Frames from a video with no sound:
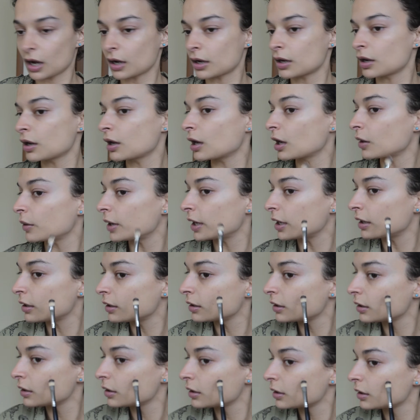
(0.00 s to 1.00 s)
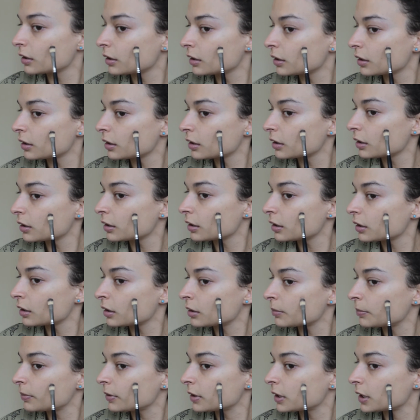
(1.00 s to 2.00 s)
I can go in
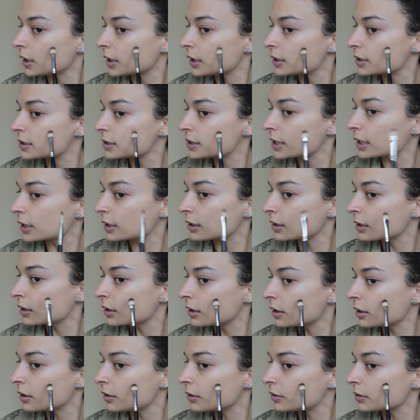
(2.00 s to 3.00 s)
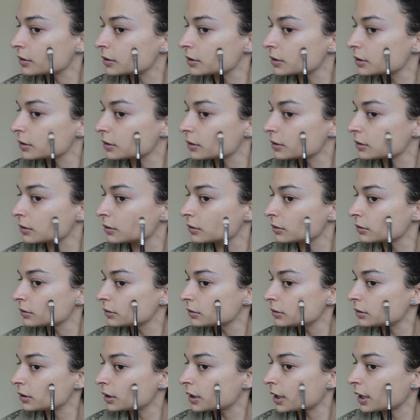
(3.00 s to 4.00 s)
and apply a second coat
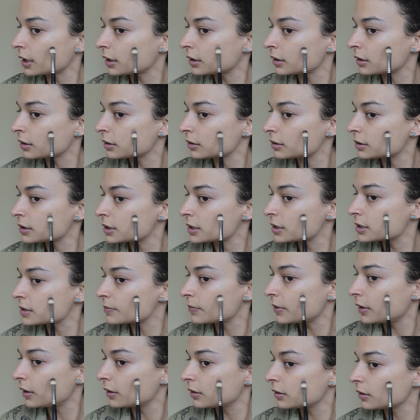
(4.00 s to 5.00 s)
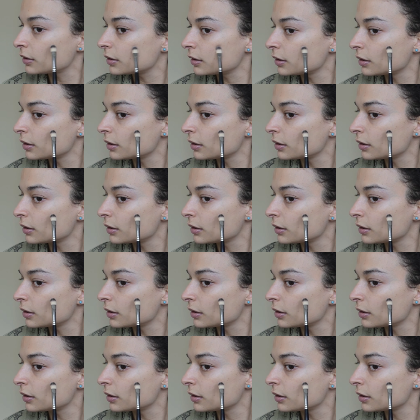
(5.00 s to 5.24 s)
to that nasty spot.